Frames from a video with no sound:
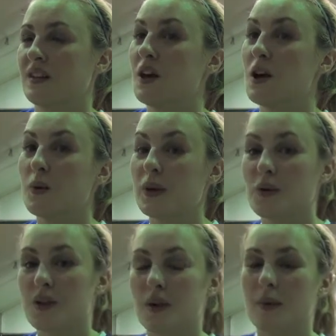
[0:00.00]
No, we
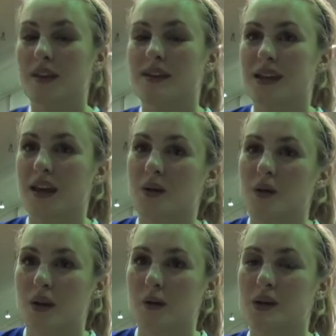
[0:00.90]
don't think about this game. We
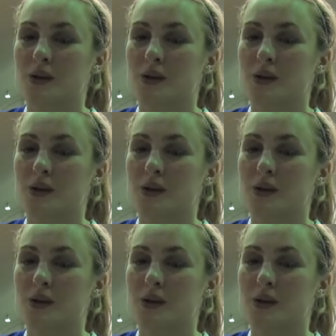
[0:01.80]
think about